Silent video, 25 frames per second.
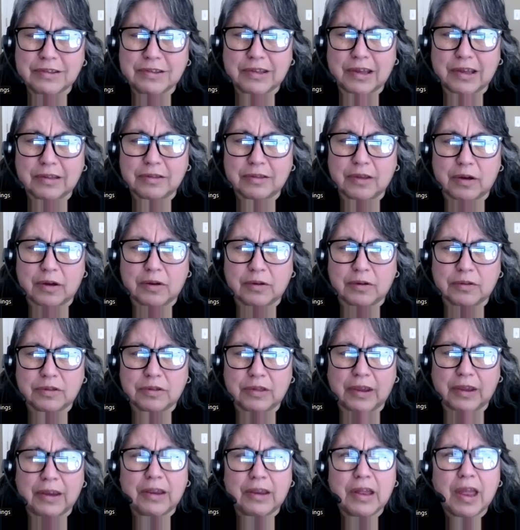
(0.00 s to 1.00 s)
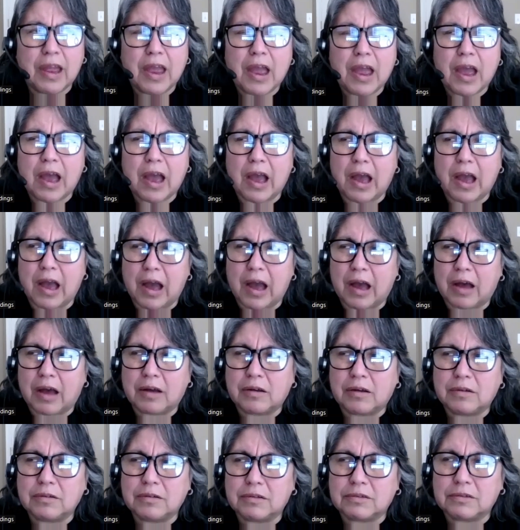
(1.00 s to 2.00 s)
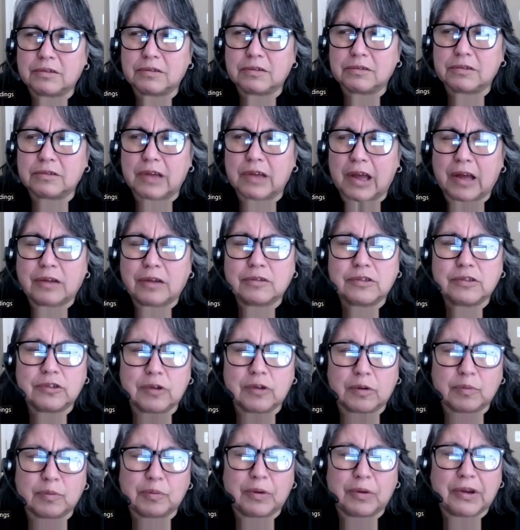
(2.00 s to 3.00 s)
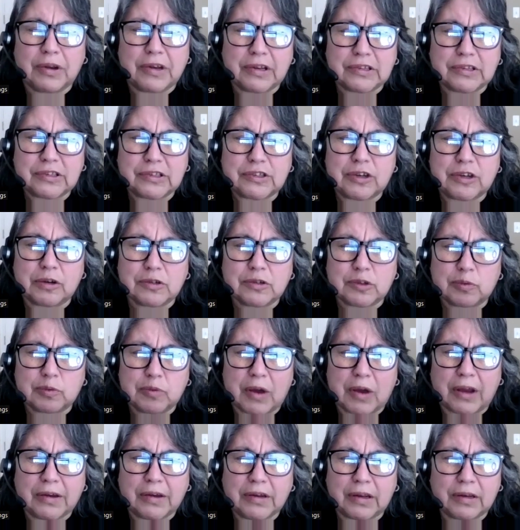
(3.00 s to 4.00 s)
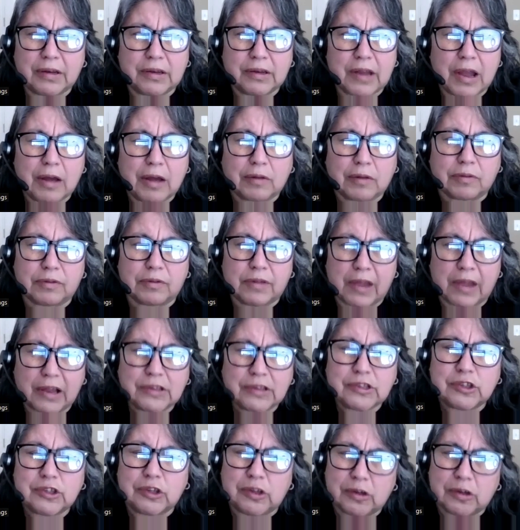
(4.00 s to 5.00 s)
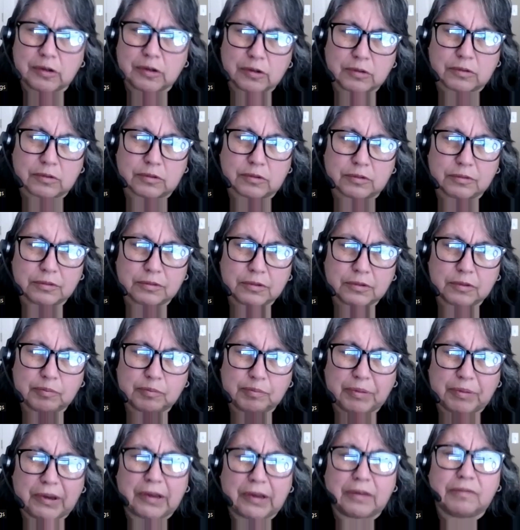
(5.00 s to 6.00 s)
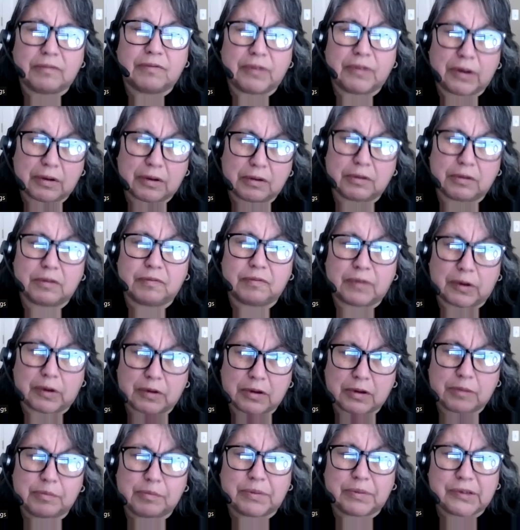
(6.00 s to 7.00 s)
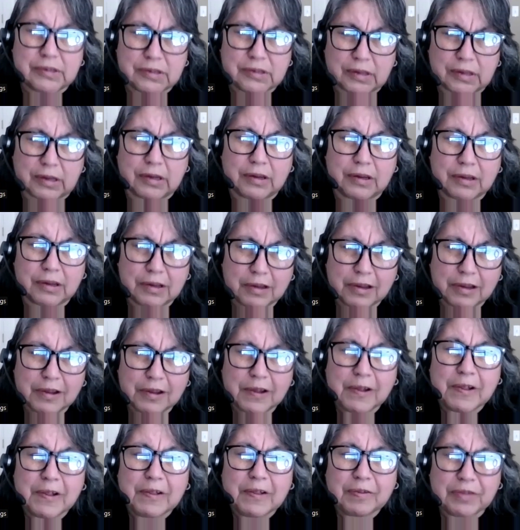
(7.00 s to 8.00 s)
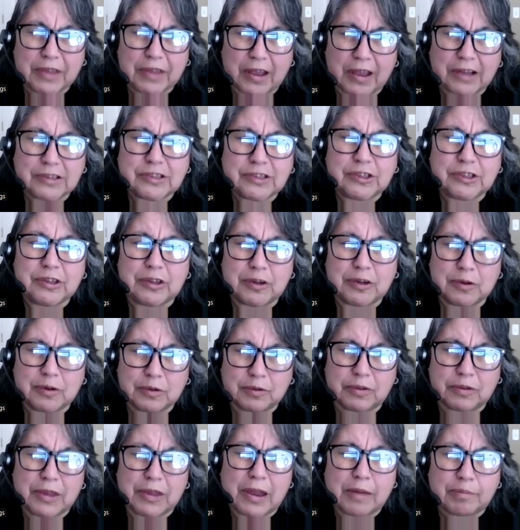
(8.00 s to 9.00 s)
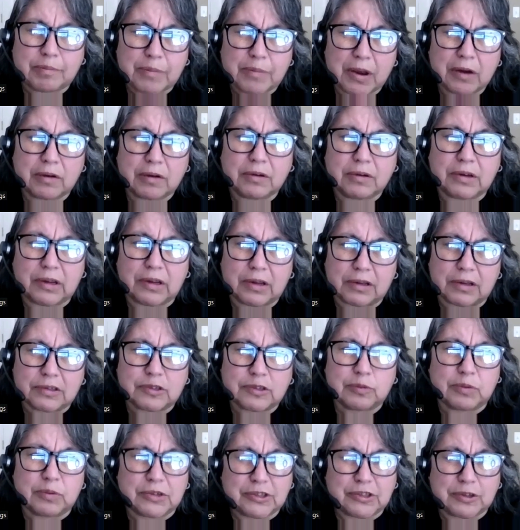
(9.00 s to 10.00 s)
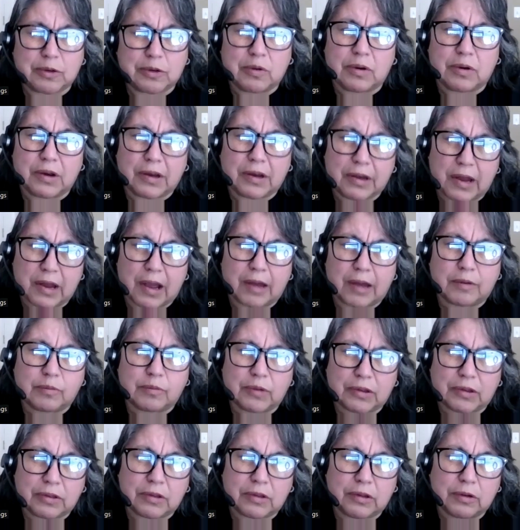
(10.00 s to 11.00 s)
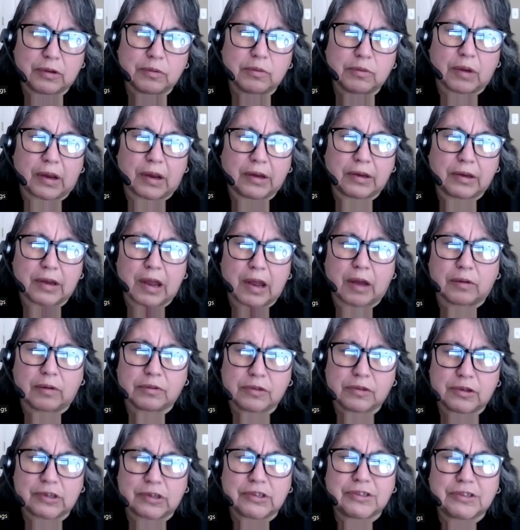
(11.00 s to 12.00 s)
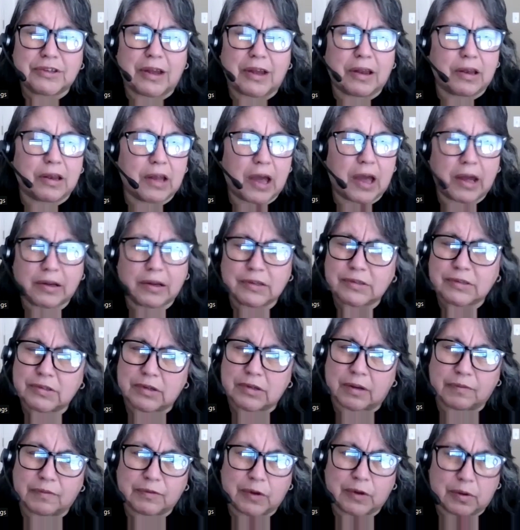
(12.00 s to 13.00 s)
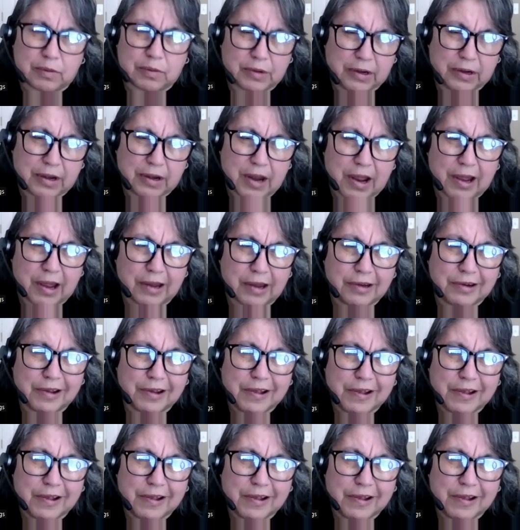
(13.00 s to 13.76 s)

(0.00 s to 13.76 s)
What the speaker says: that the whole thing? I'll I'll show up when it starts winding down. That's you being very, very busy. That's you. That party is what's going on with you right now. Just a lot of stuff going on.